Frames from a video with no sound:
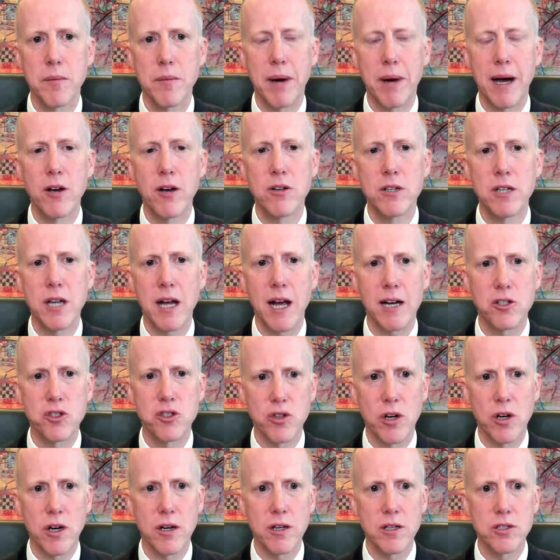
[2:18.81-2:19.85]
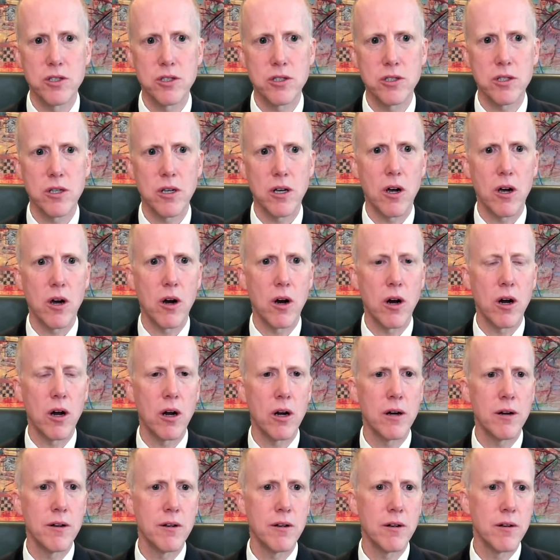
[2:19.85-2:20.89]
biotech drugs
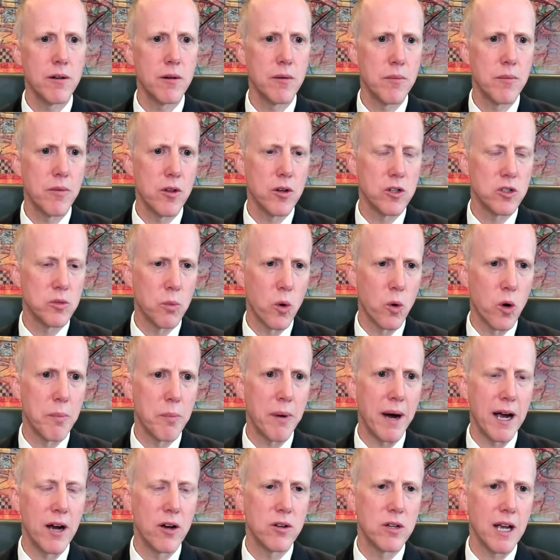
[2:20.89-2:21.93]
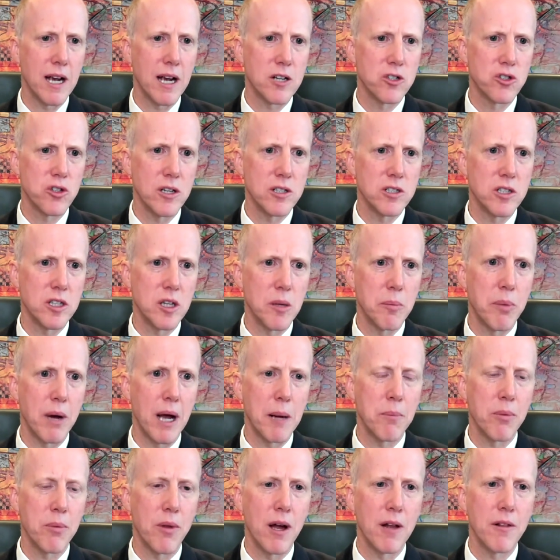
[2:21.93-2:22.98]
are there's more biotech drugs in the
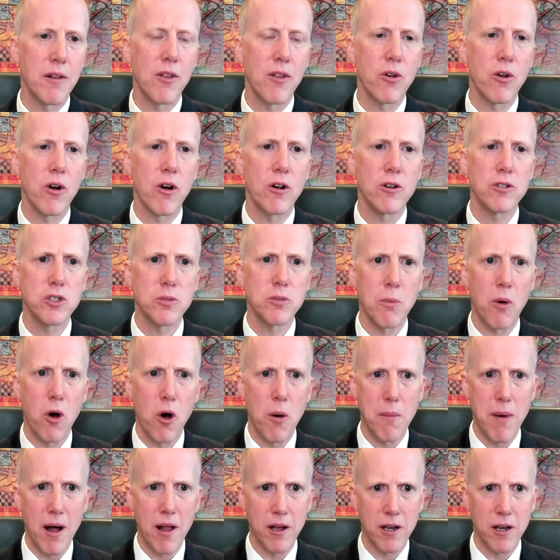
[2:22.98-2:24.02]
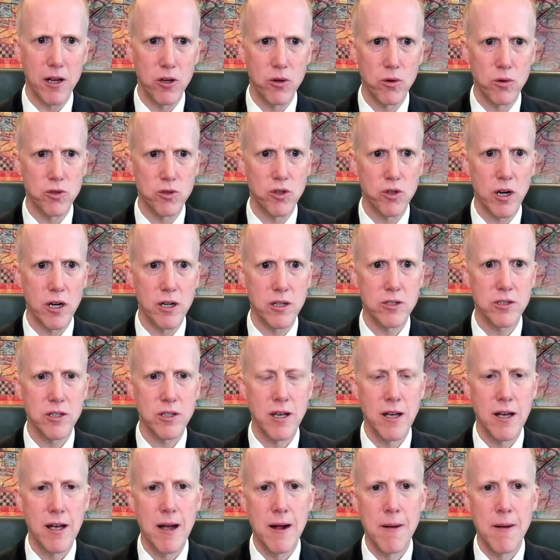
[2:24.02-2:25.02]
pipeline than there are small molecule drugs.